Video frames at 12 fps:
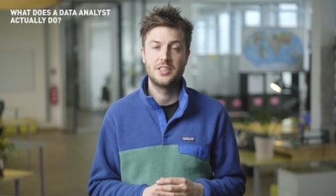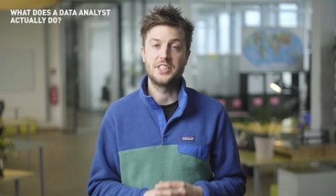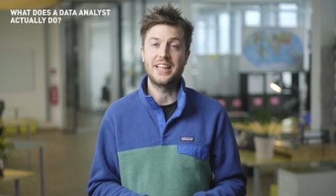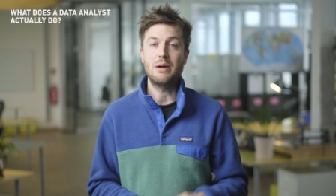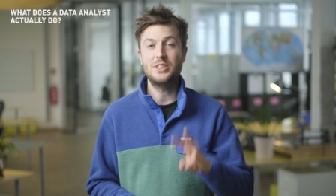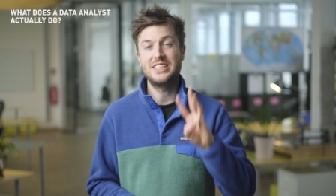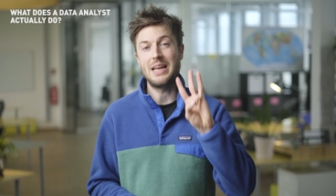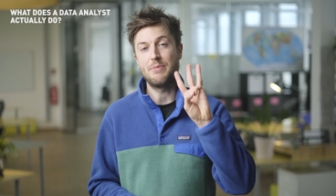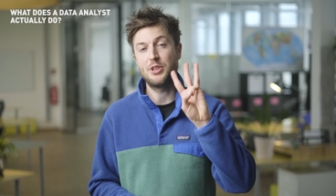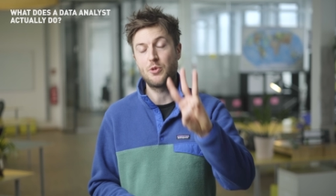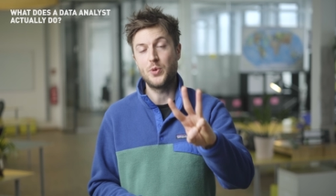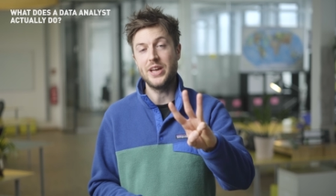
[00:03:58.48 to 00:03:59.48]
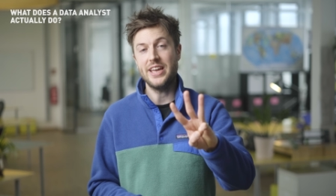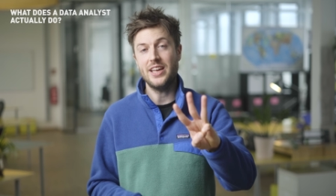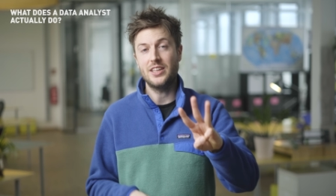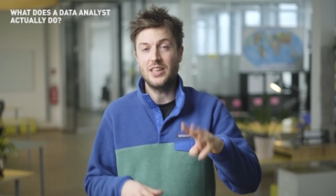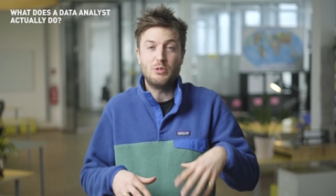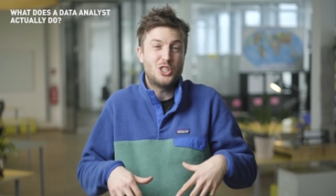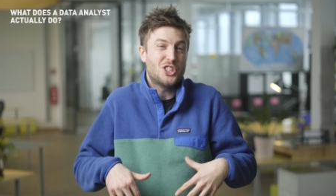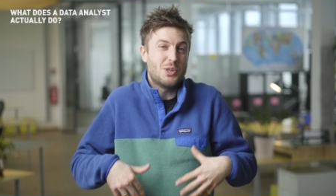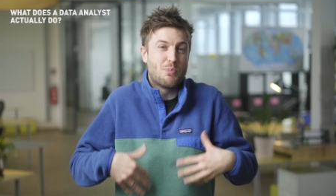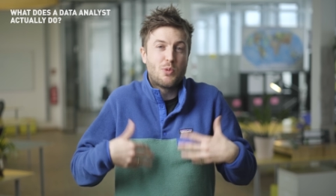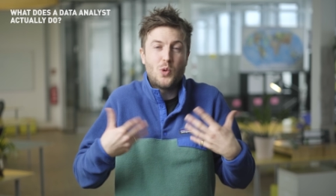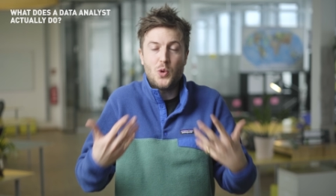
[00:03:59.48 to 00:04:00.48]
So that was step three. It was just
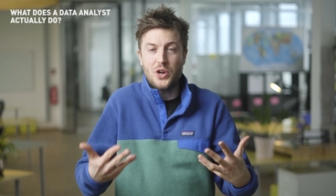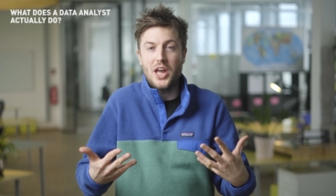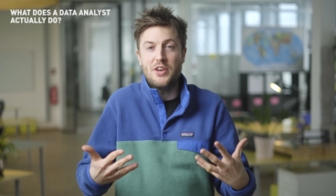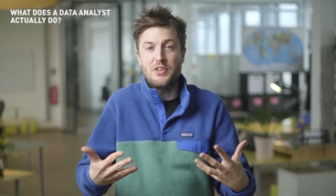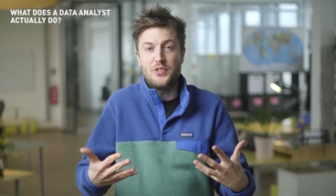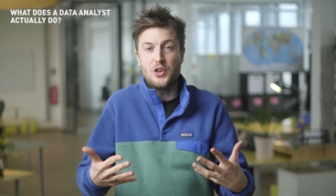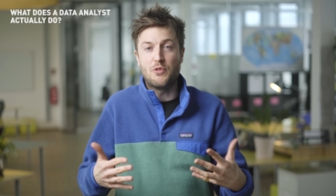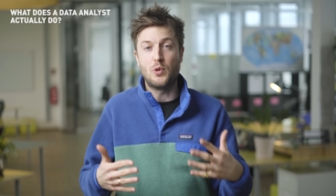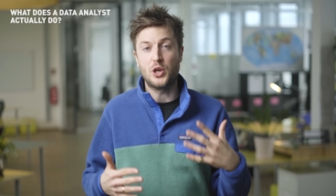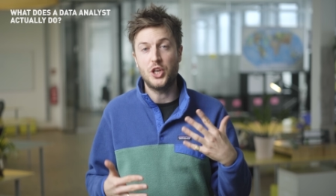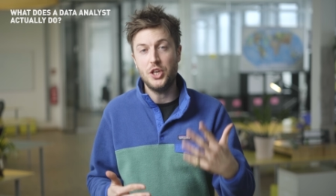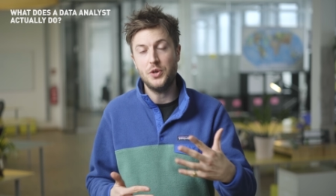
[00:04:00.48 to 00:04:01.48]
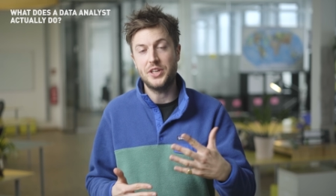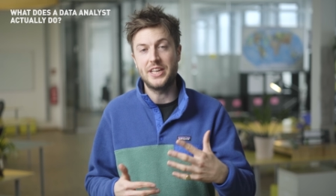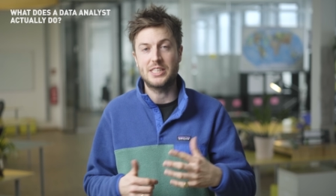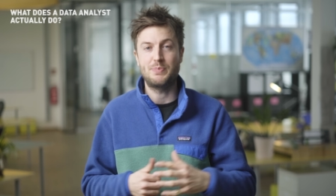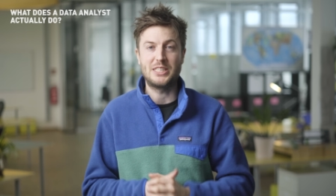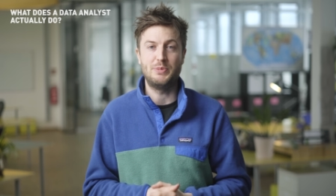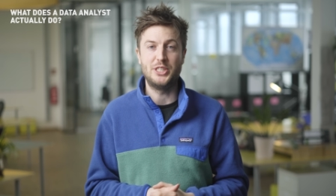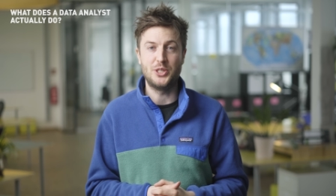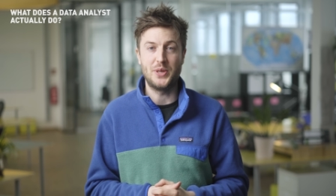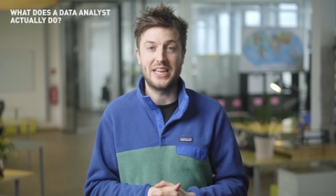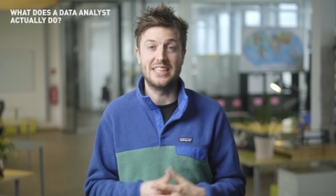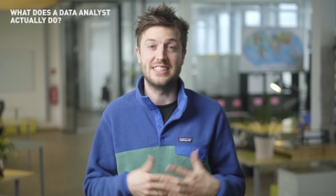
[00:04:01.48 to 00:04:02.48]
a broad overview of what you can expect to be
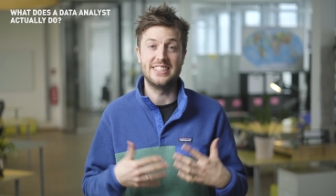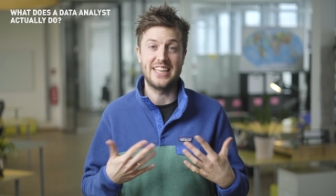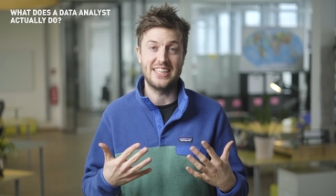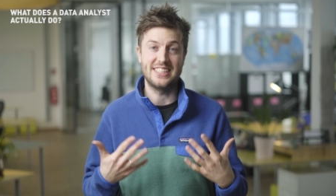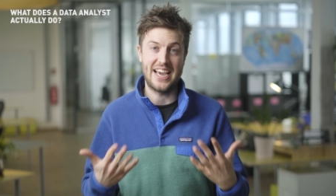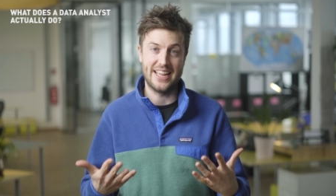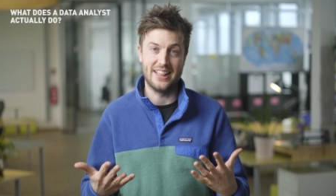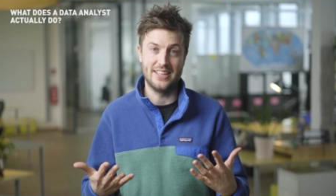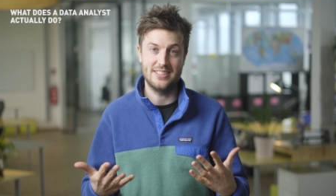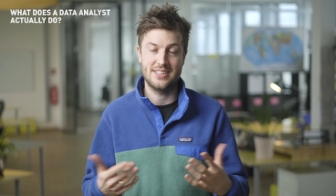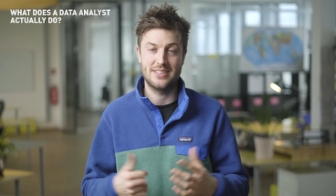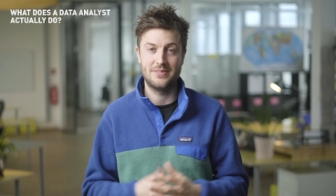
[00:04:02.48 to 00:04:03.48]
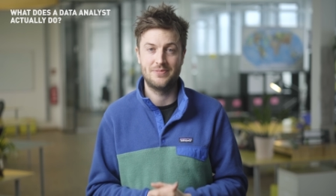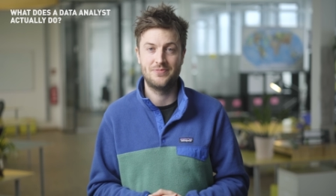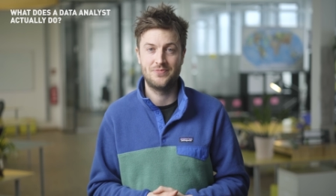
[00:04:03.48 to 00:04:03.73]
doing as a data analyst.